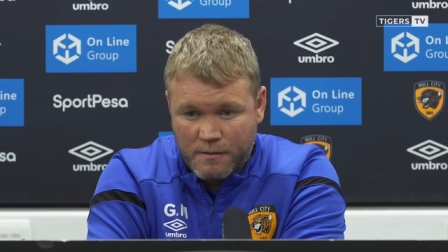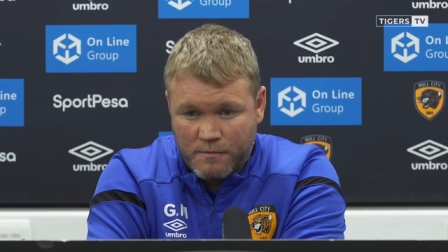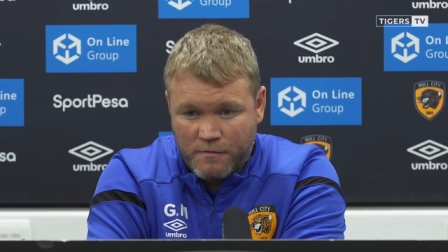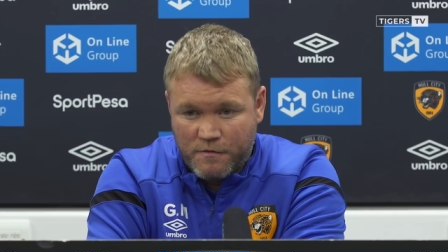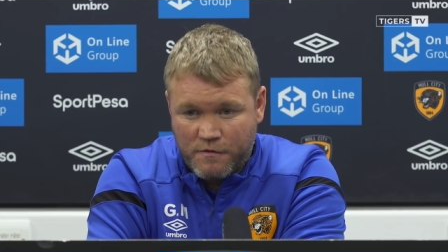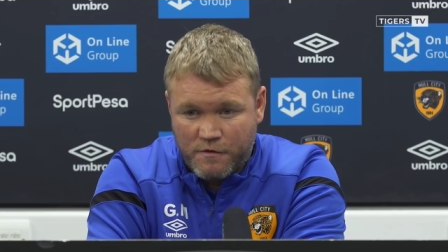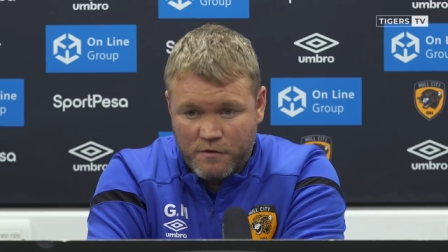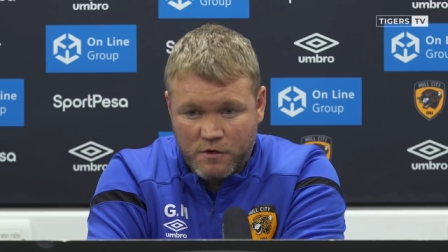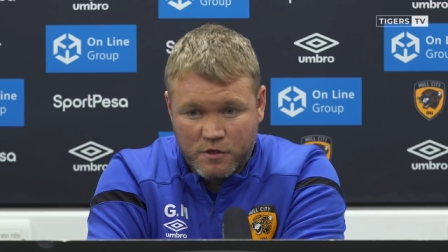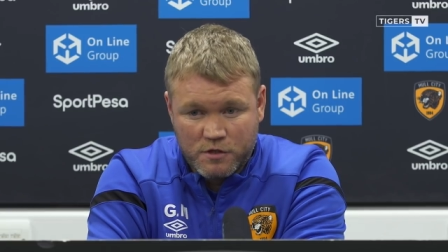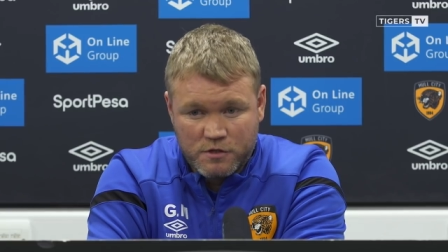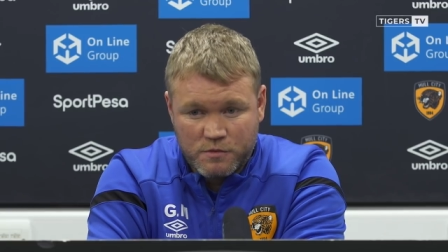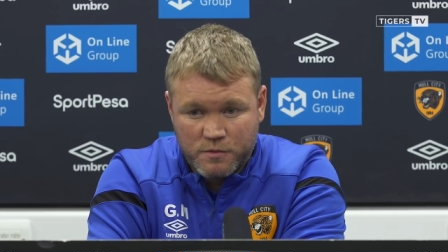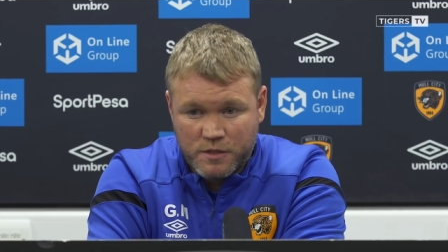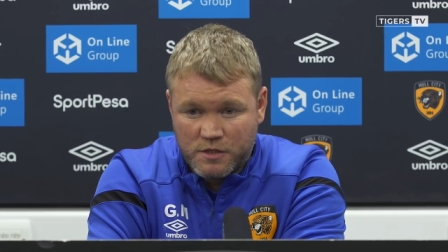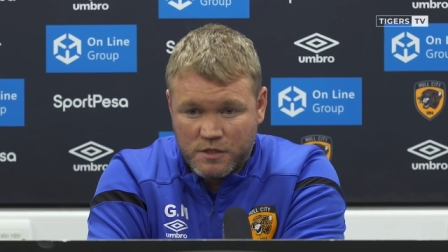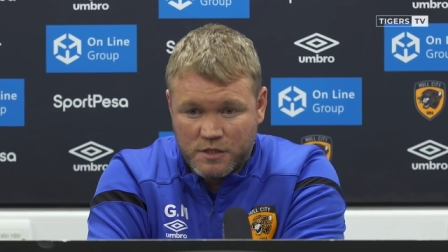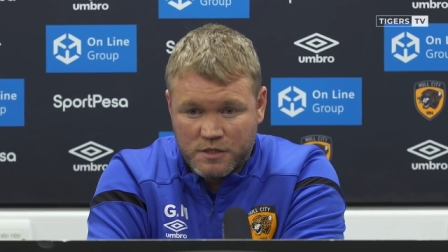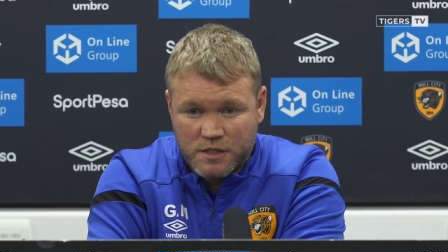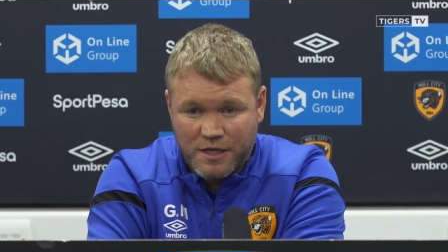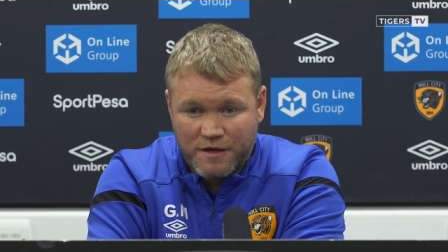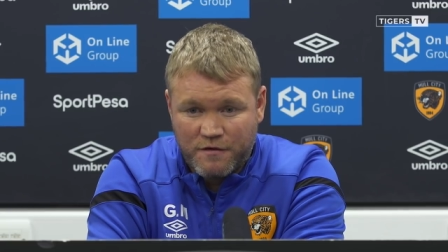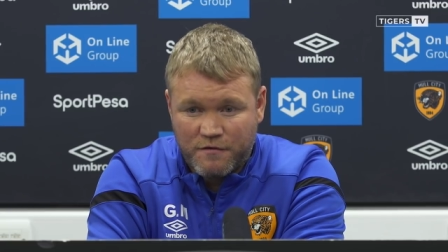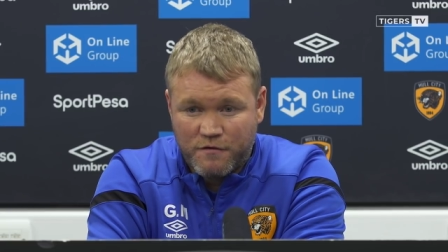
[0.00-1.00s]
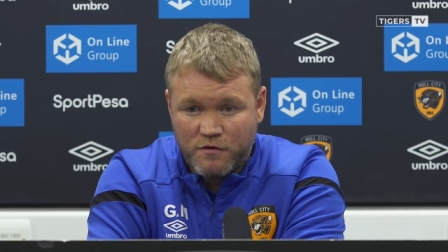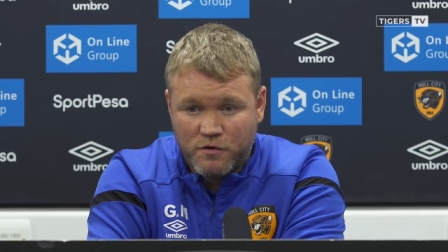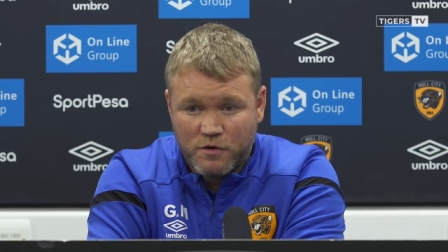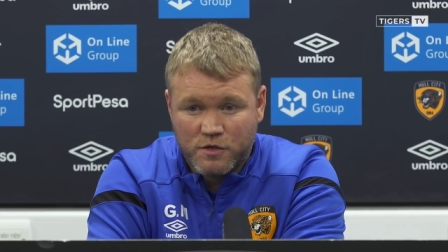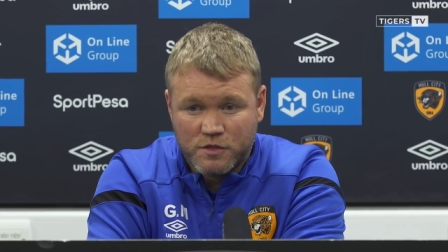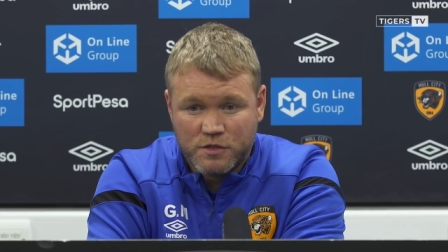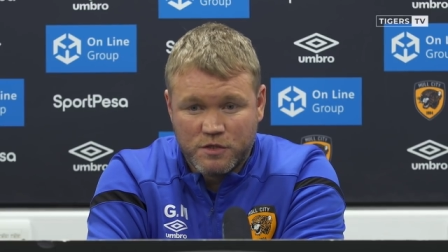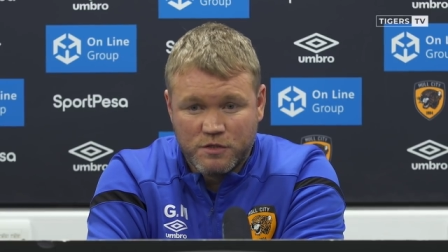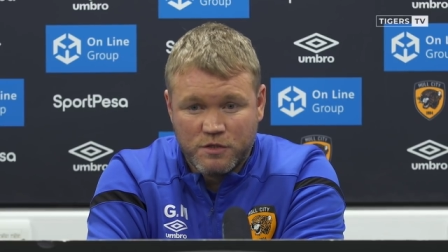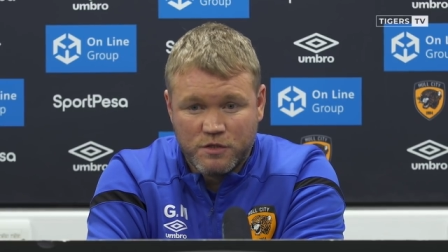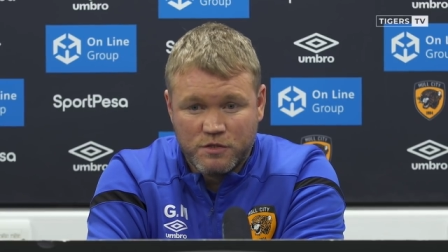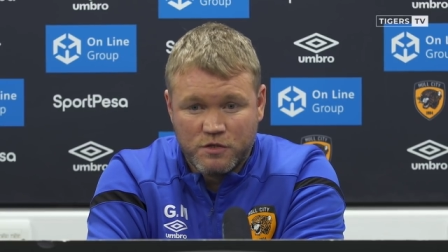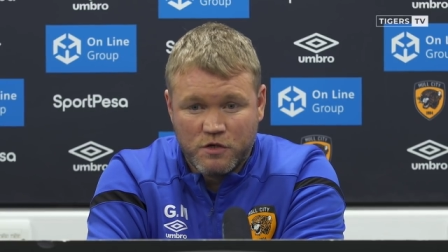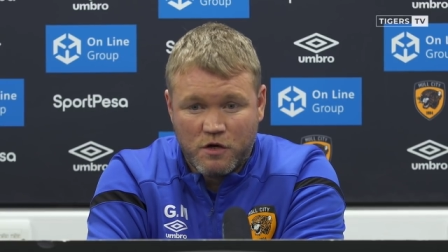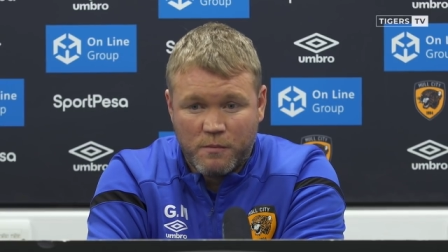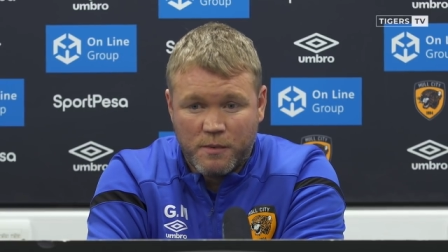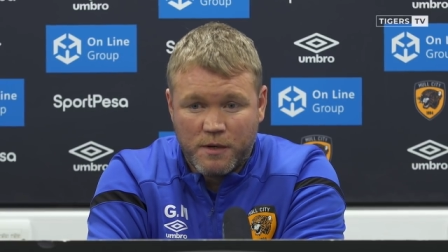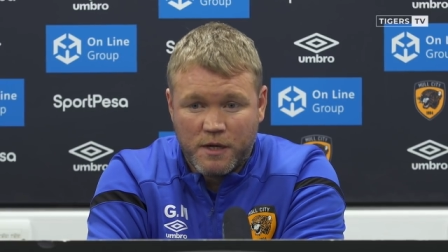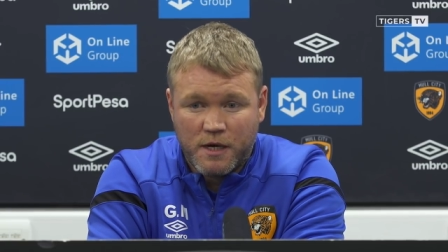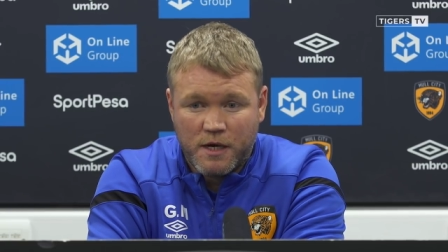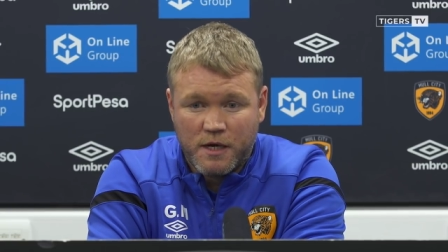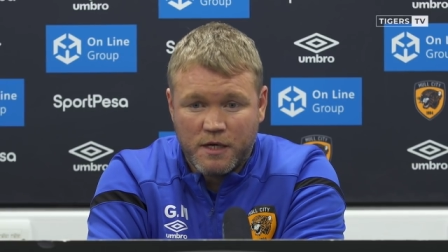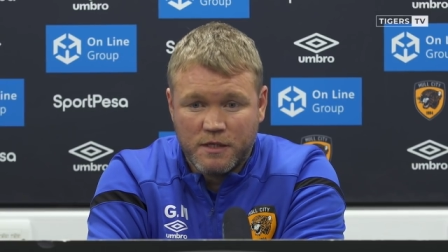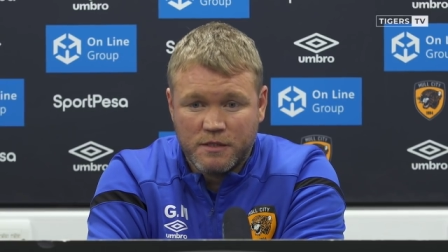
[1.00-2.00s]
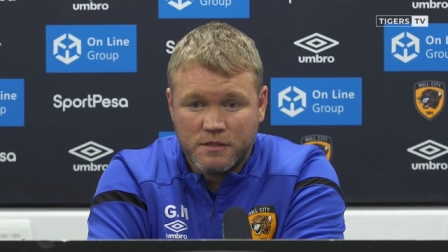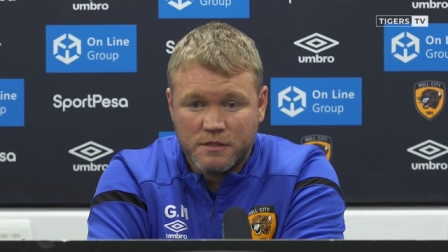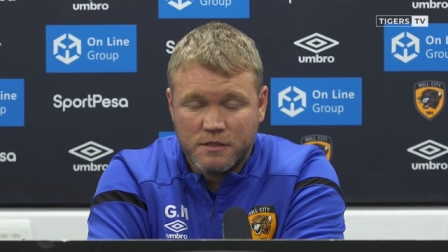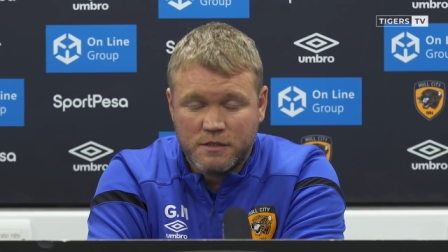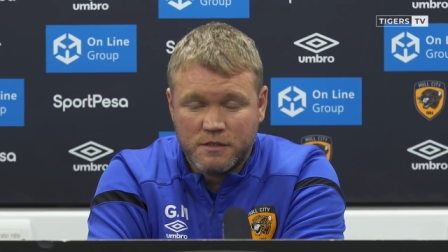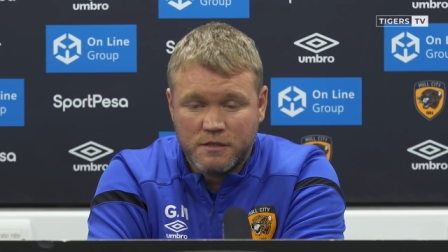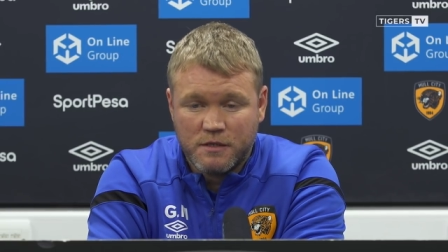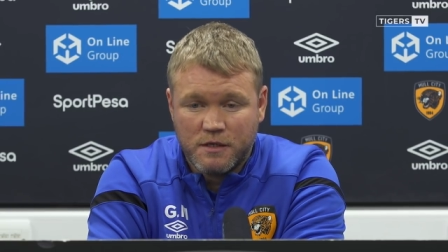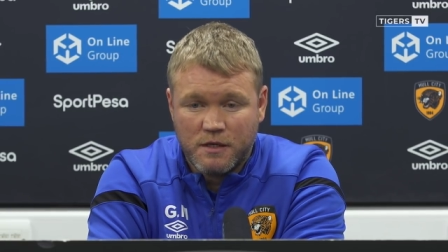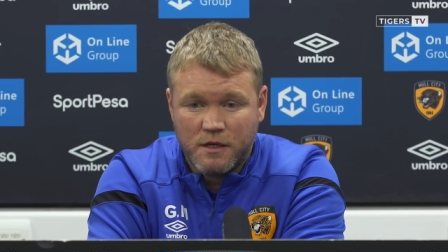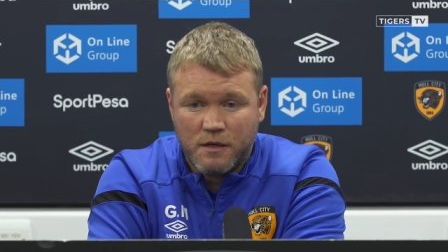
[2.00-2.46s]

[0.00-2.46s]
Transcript: For us, we just stay focused on the job at hand.